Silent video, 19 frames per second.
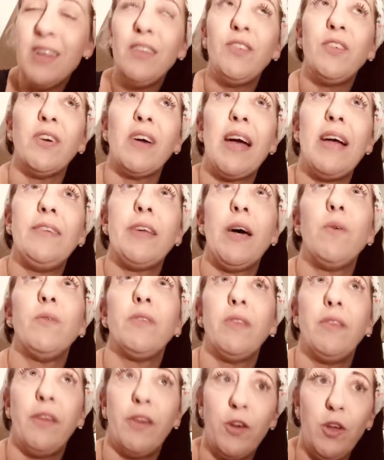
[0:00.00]
So guys, that was
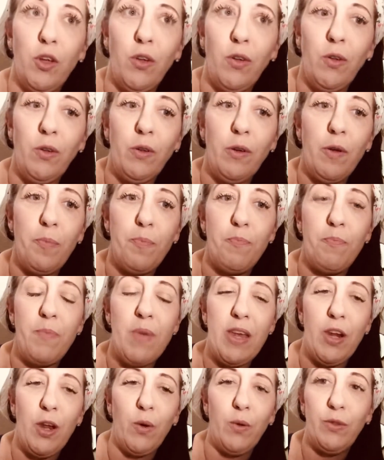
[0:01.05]
a little,
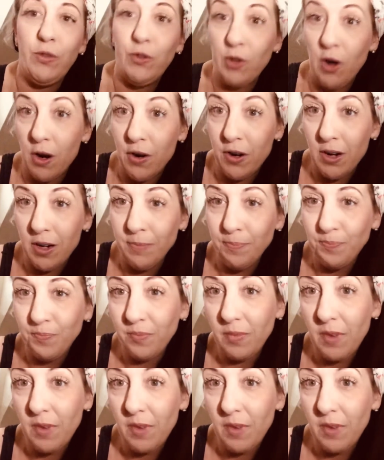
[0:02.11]
you know, starter.